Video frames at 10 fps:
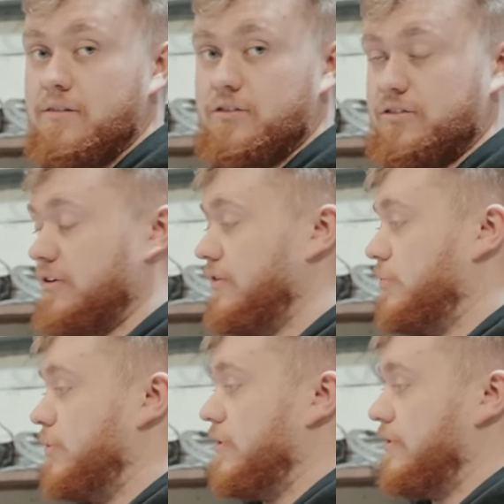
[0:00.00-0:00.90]
just so
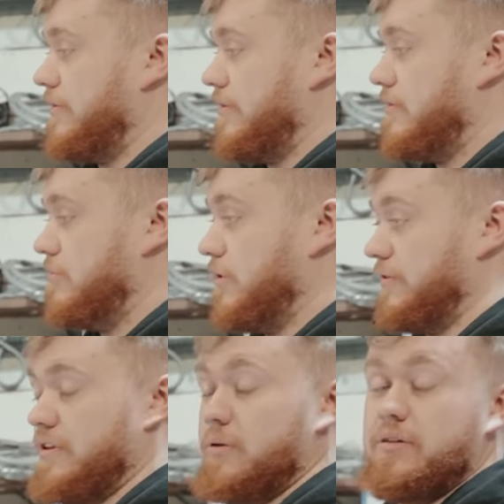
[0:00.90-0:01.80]
it's worth
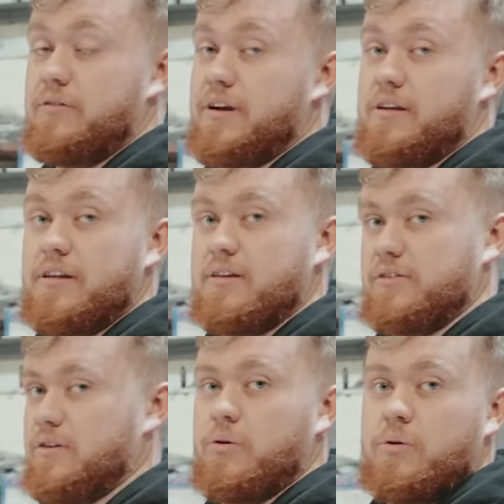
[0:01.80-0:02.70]
doing really,
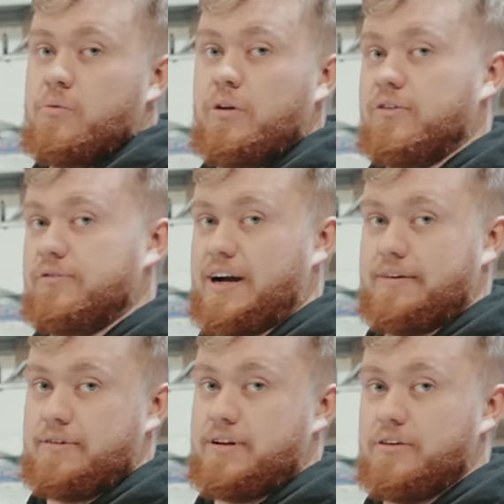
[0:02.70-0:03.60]
because no one wants
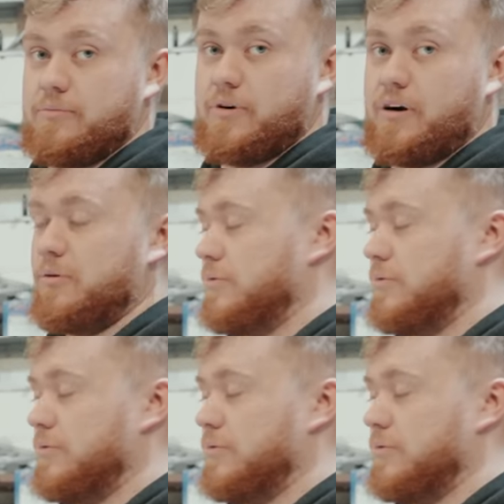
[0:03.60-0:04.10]
5 litres more.